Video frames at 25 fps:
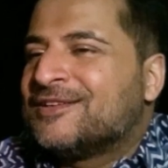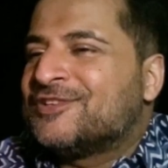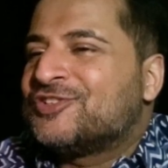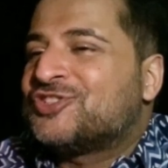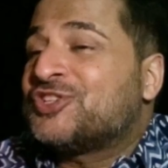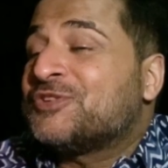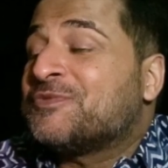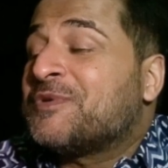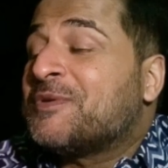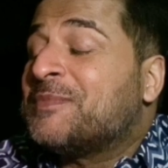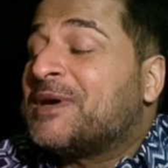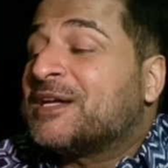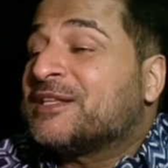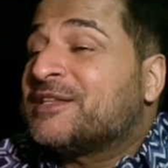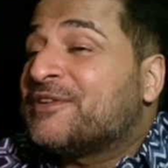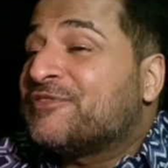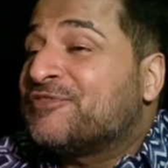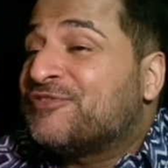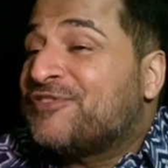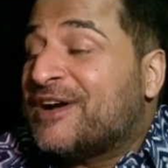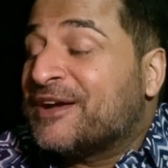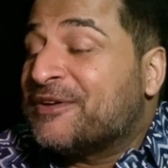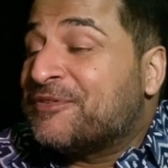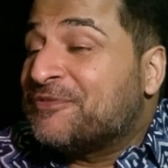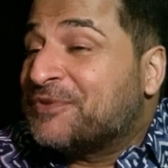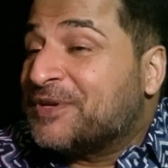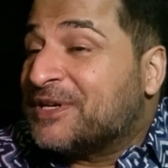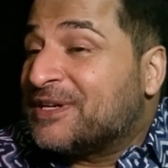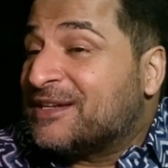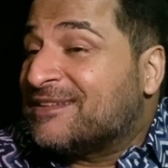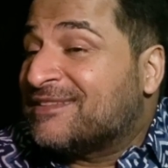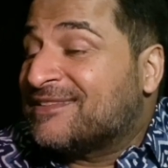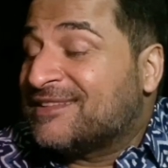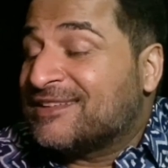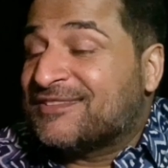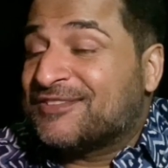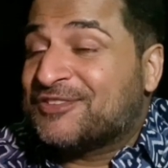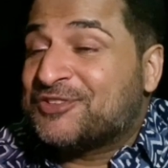Shivam, are there five
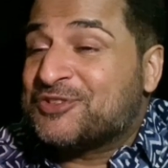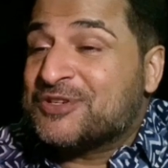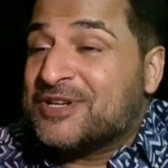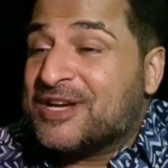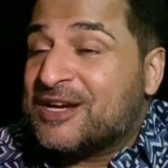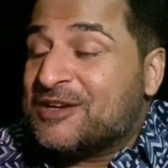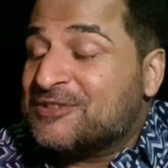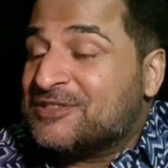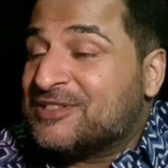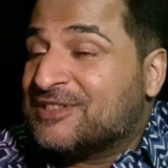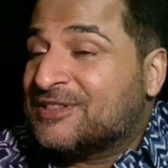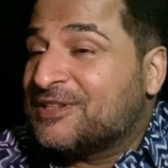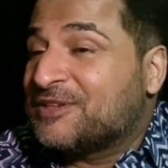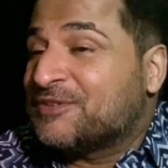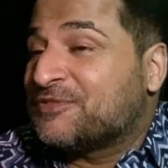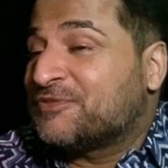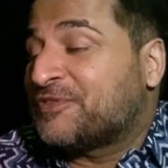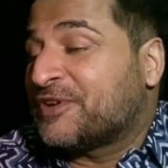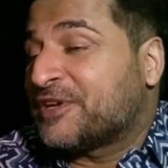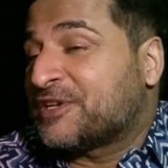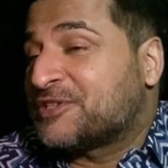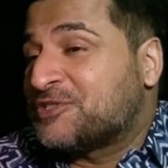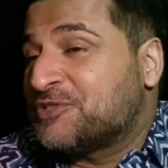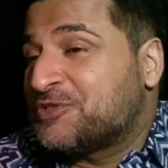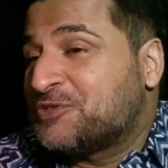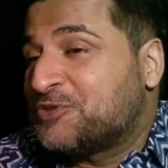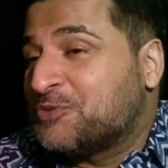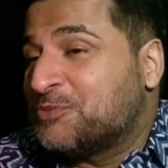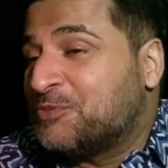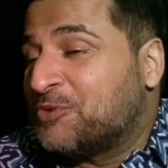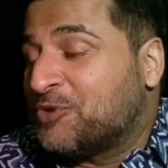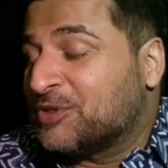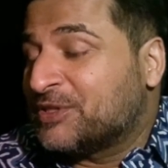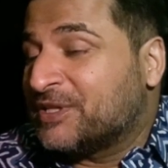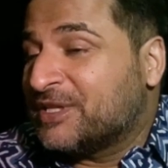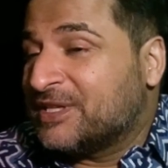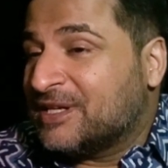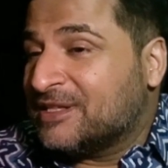words that stood out that affected you
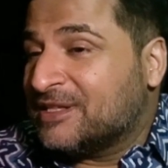more than